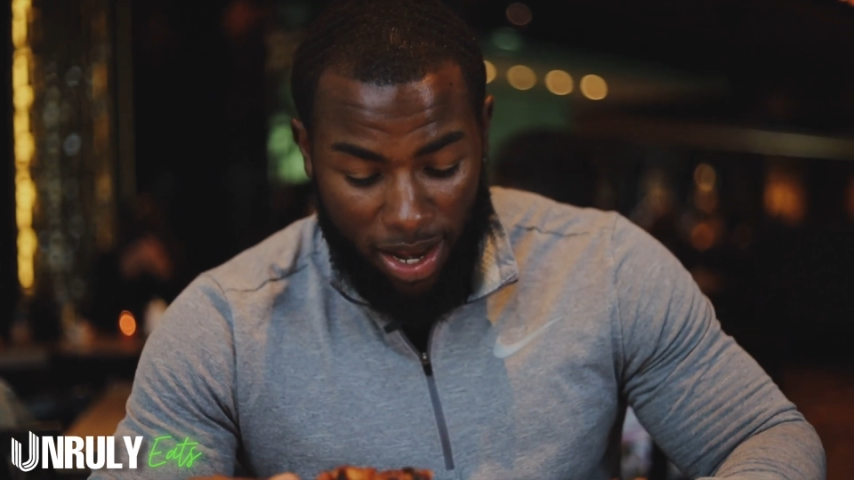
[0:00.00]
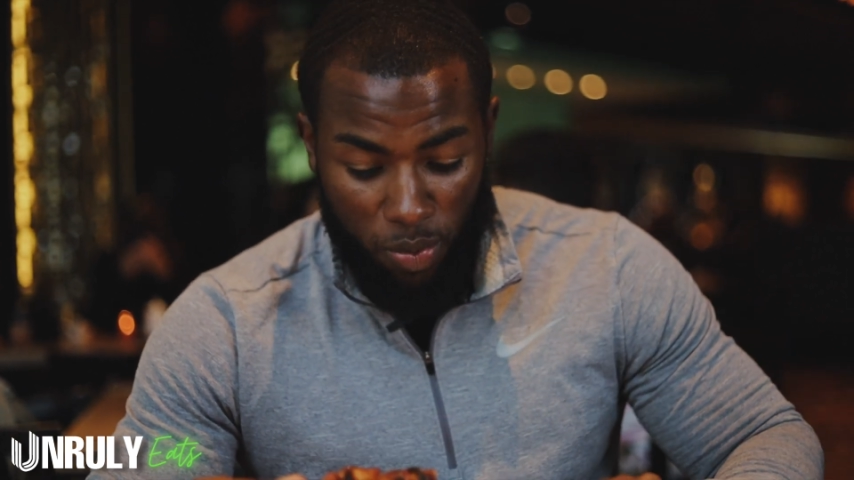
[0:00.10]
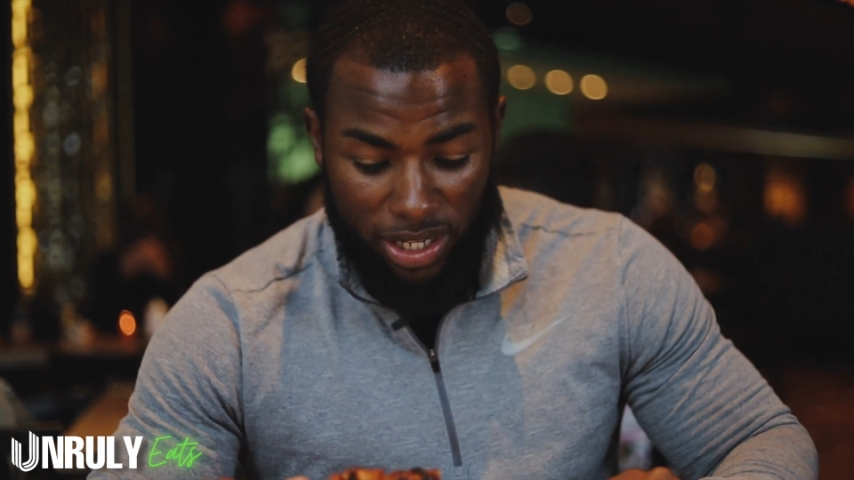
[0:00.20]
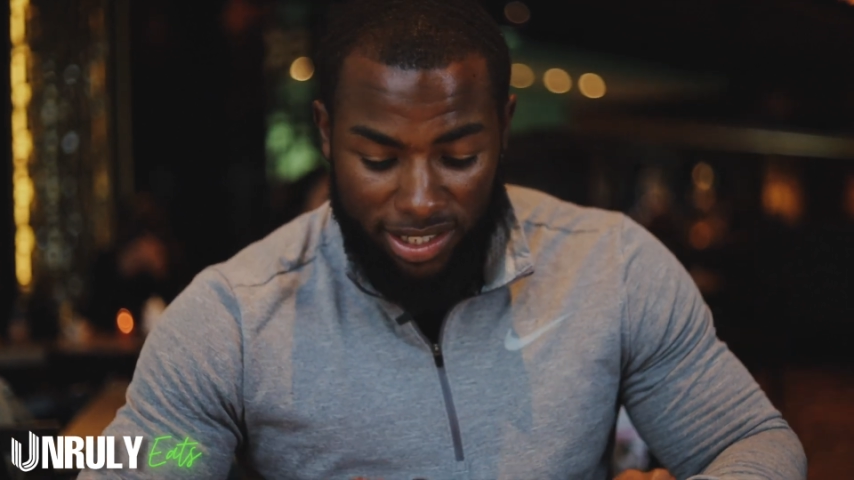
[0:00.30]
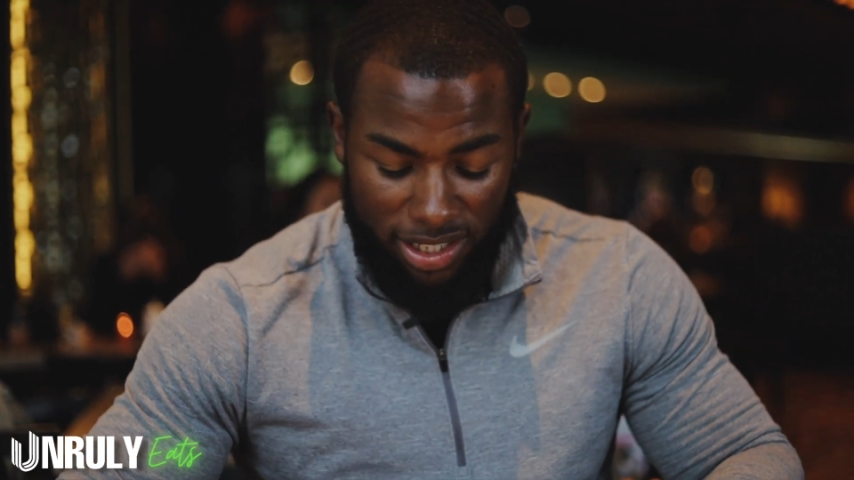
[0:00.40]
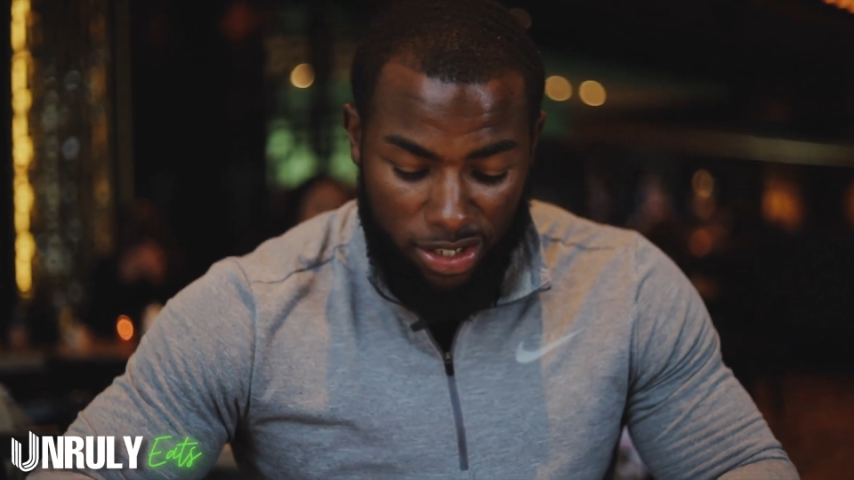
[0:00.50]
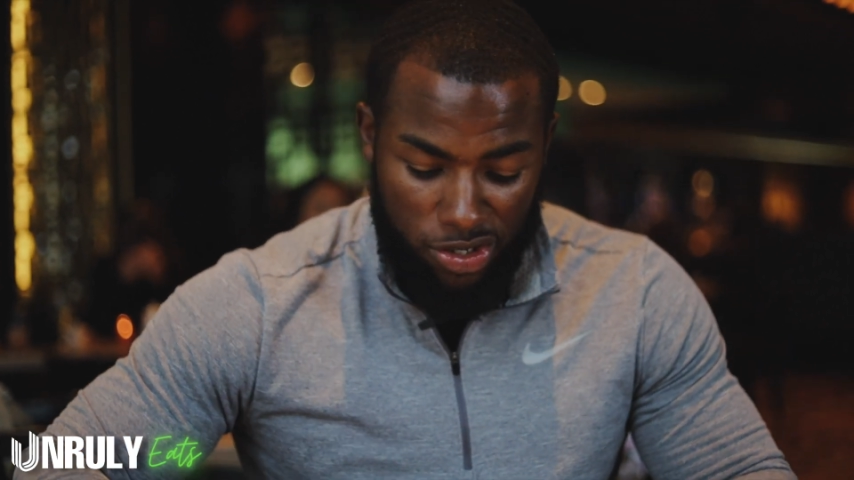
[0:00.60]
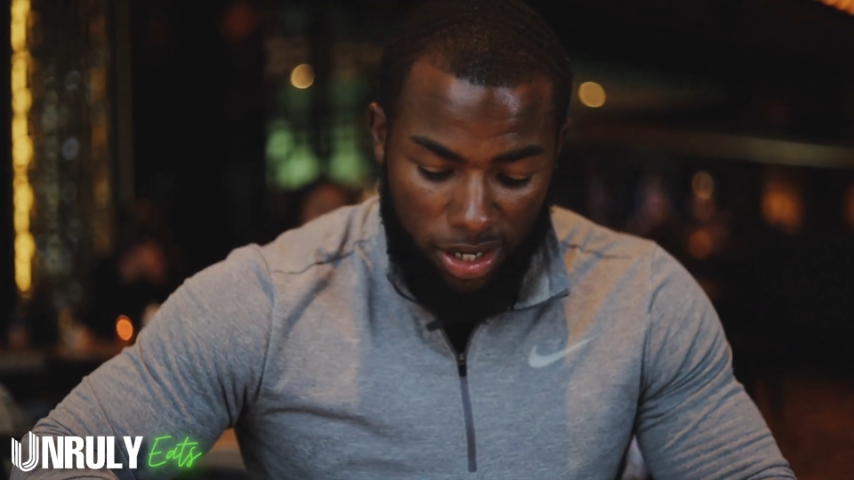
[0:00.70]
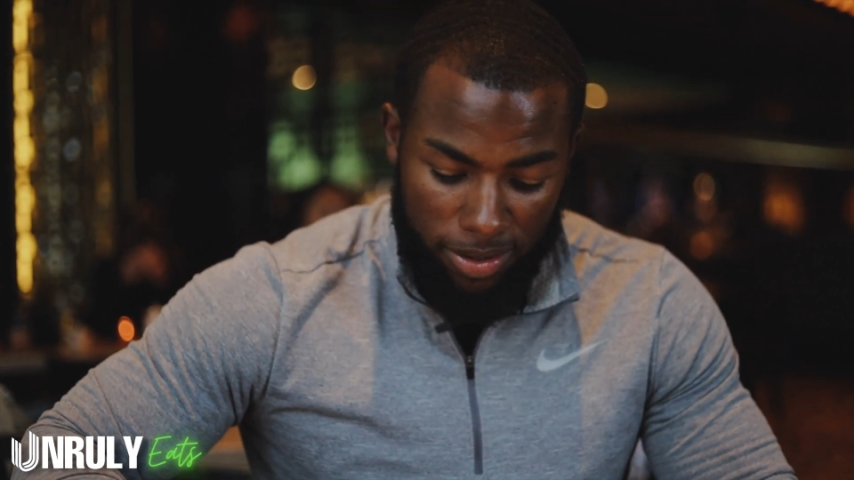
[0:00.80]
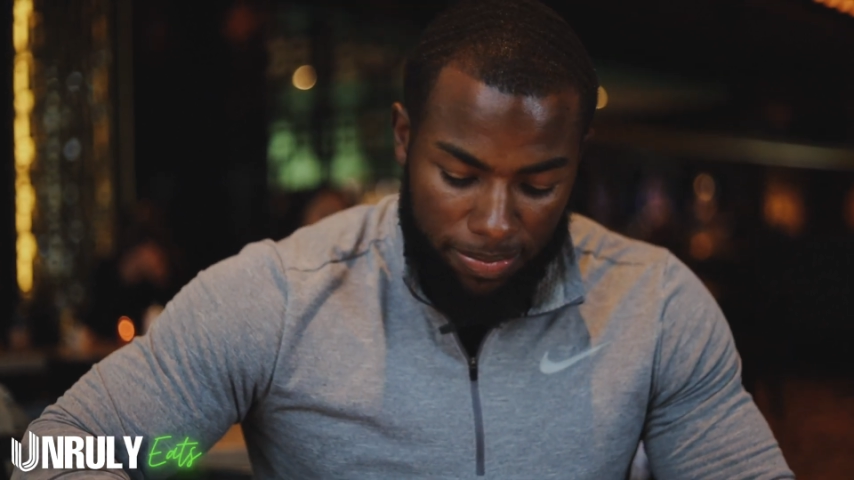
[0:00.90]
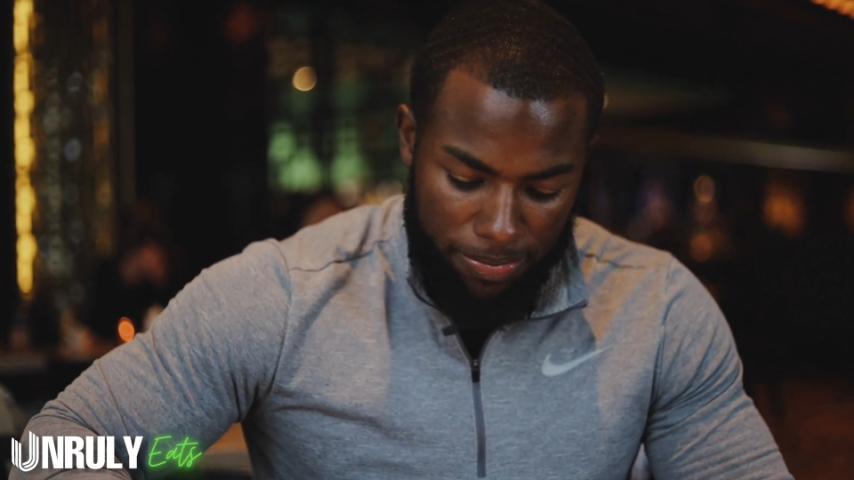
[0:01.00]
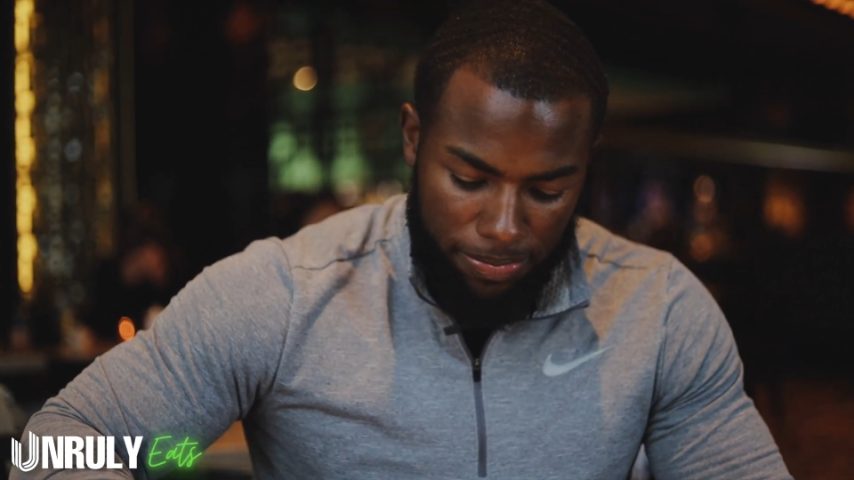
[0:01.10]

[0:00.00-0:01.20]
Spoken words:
and with the seasoning,